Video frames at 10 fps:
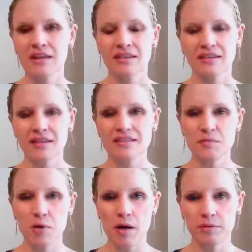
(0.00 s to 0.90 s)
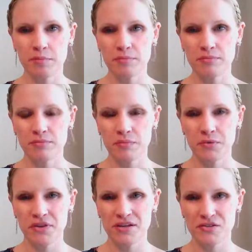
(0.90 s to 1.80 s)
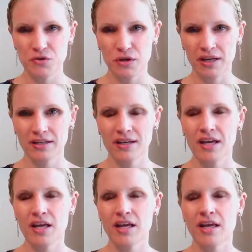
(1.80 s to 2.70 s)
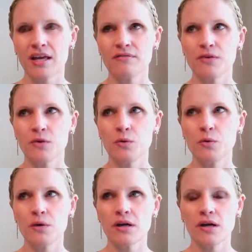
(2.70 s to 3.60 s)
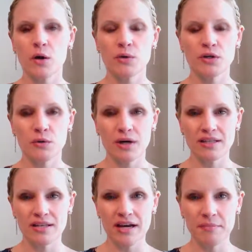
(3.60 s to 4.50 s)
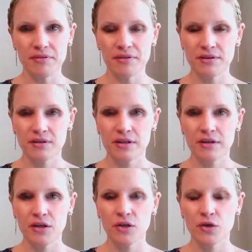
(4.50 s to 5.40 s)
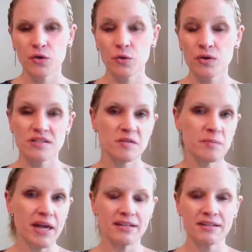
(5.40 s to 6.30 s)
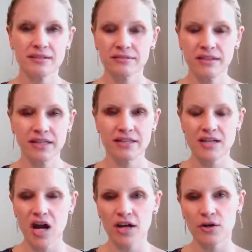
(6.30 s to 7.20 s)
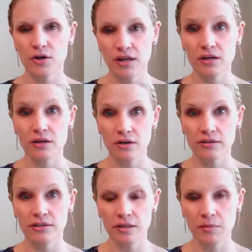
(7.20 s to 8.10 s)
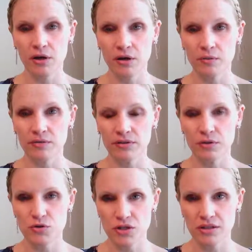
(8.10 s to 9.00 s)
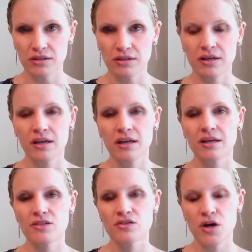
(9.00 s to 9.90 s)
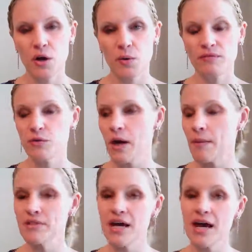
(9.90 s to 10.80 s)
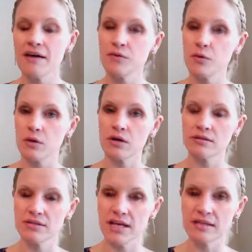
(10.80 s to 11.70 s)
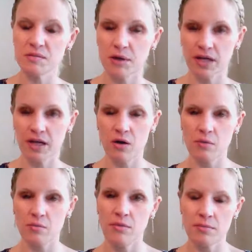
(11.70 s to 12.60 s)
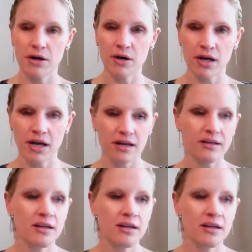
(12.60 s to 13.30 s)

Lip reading: that's the problem with history. If you go into great depth, you could spend an entire year on the American Revolution. So if you happen to have your textbook at home, America,